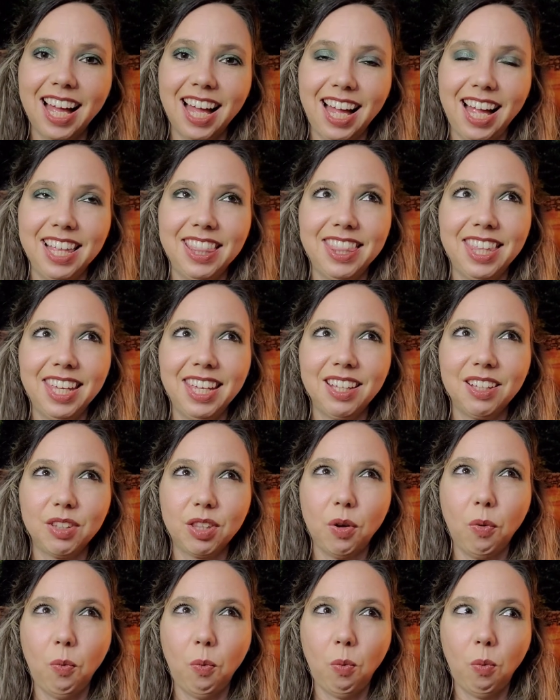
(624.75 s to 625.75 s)
I think
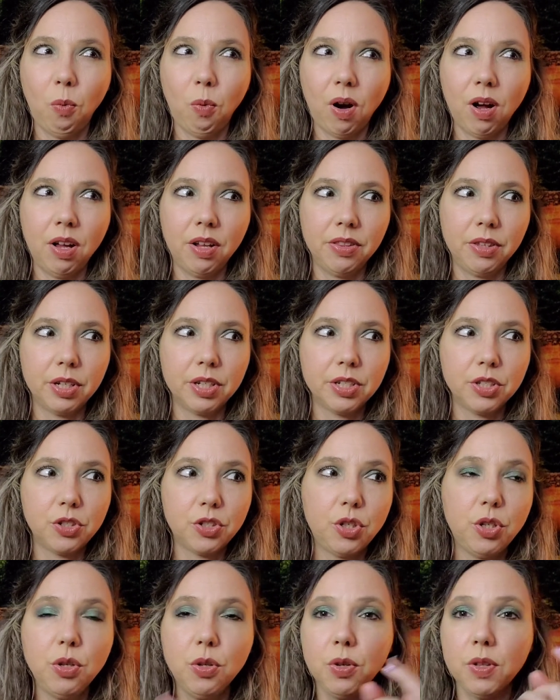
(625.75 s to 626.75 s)
the one, there's
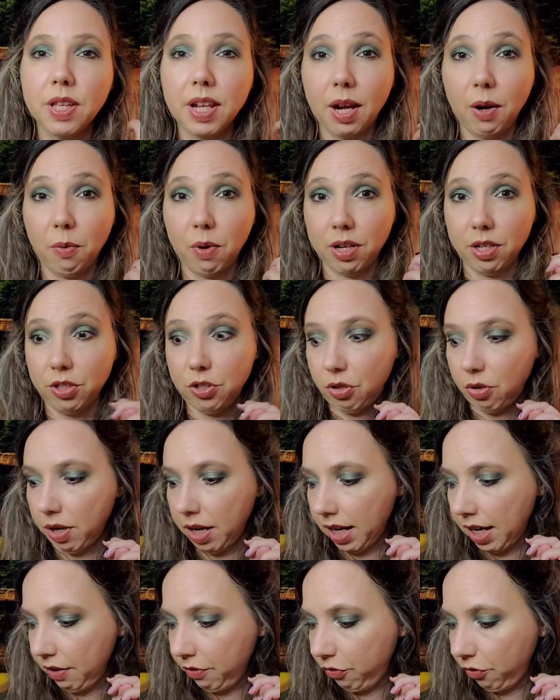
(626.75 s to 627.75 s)
two that I want to
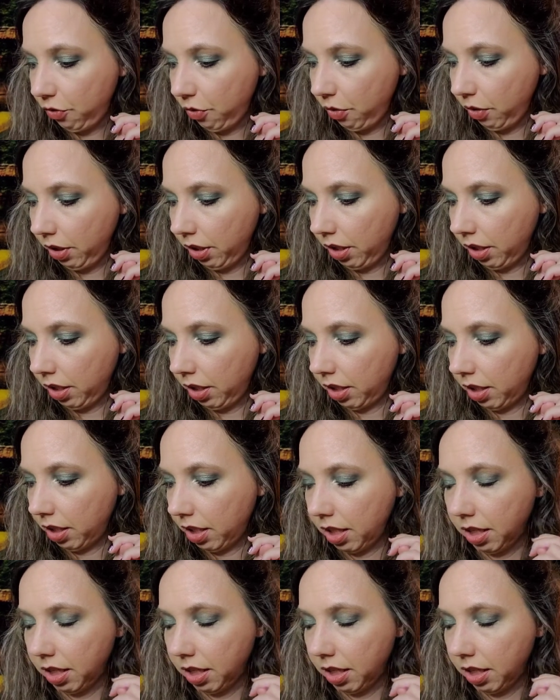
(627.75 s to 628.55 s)
try for,